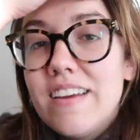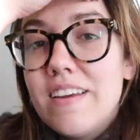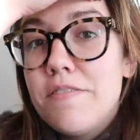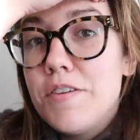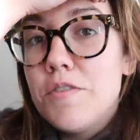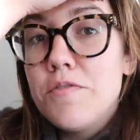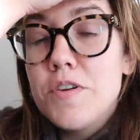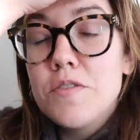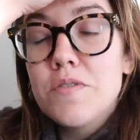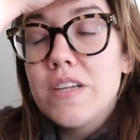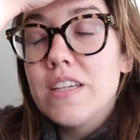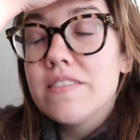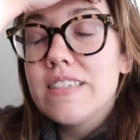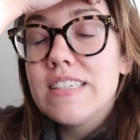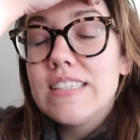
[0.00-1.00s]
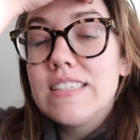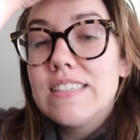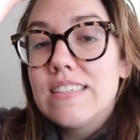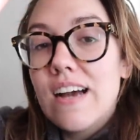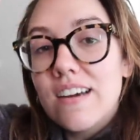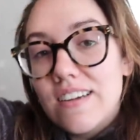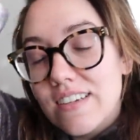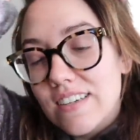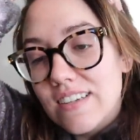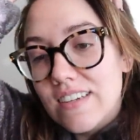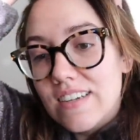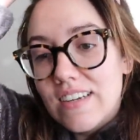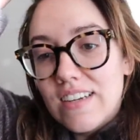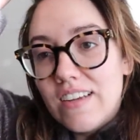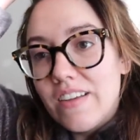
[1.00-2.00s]
If you feel really, really stuck,
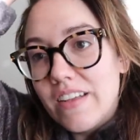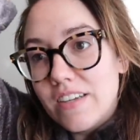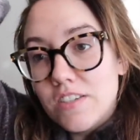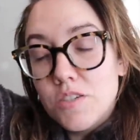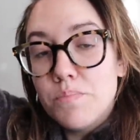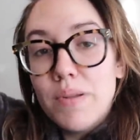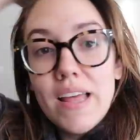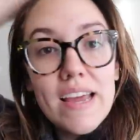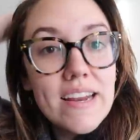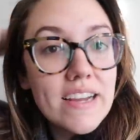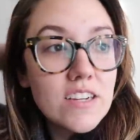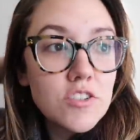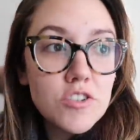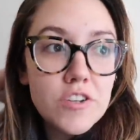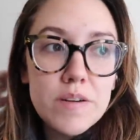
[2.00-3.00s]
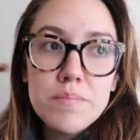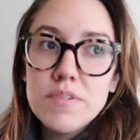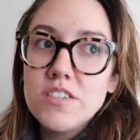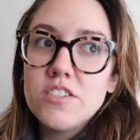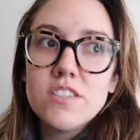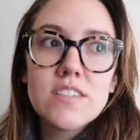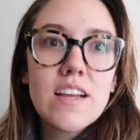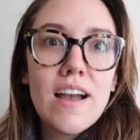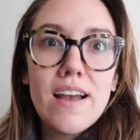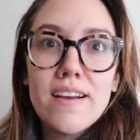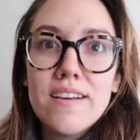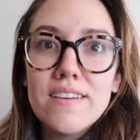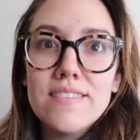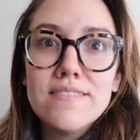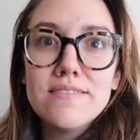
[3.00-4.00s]
you know, like just planning a trip to just kind
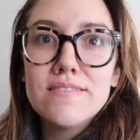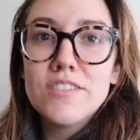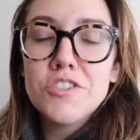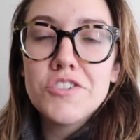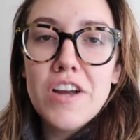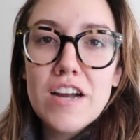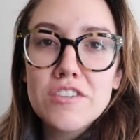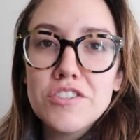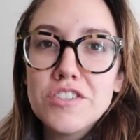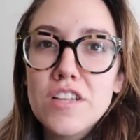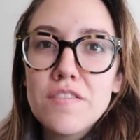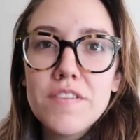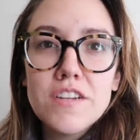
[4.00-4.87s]
of distract yourself,